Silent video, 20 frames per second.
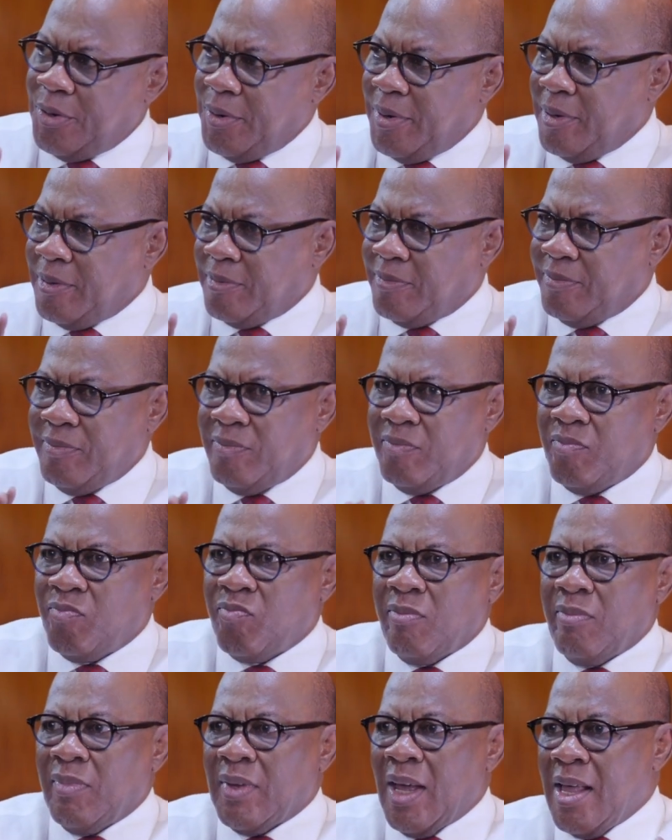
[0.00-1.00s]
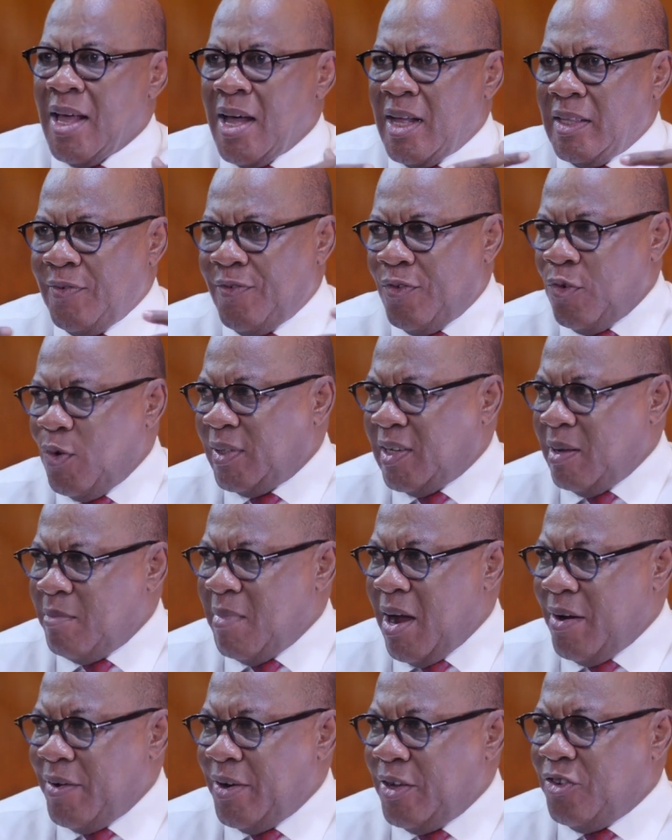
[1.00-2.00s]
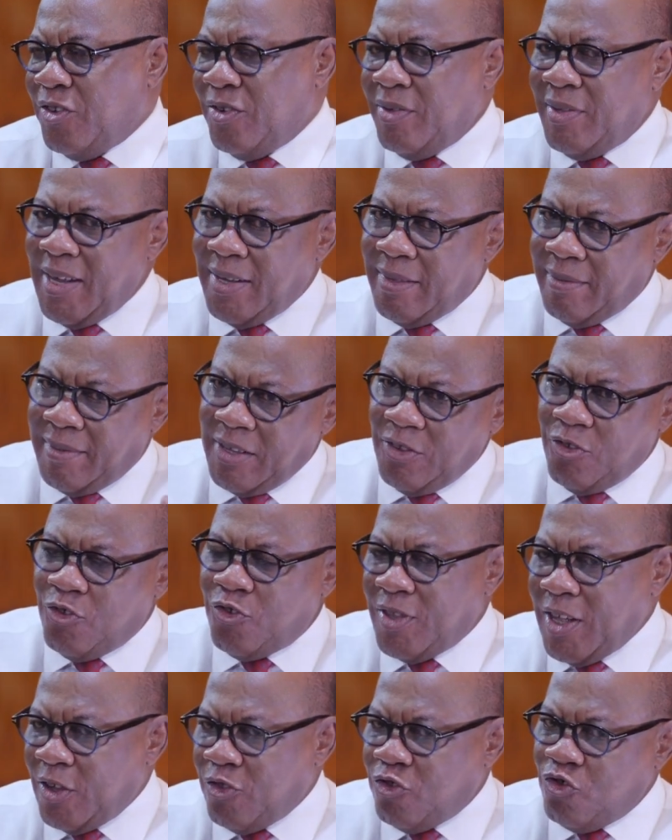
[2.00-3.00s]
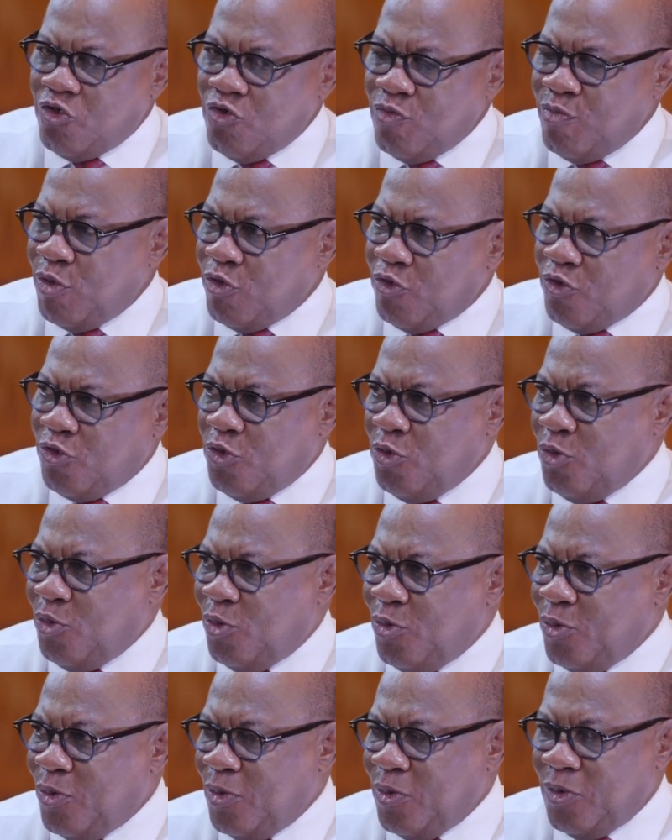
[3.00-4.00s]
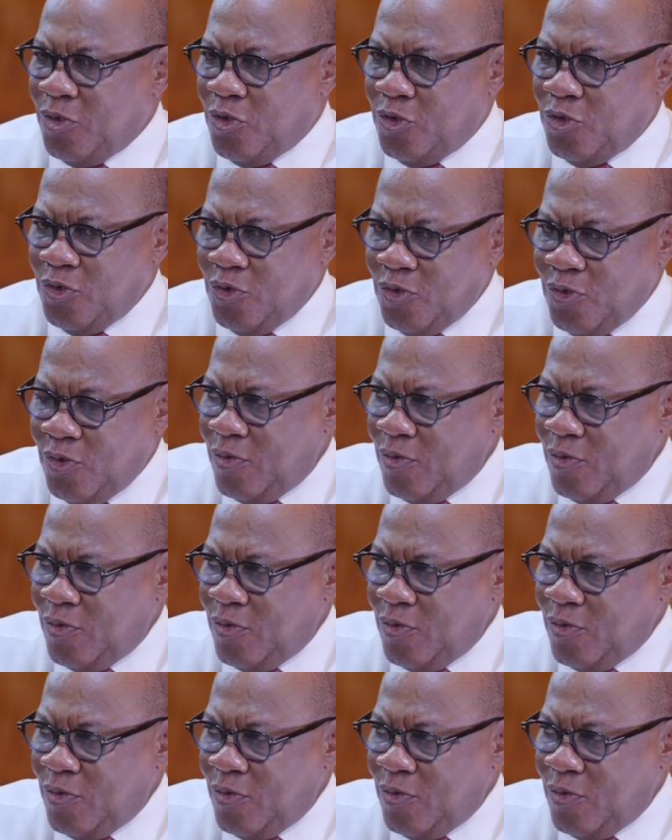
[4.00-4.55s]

Mm -hmm. And if you want a marriage, there are things that you must do to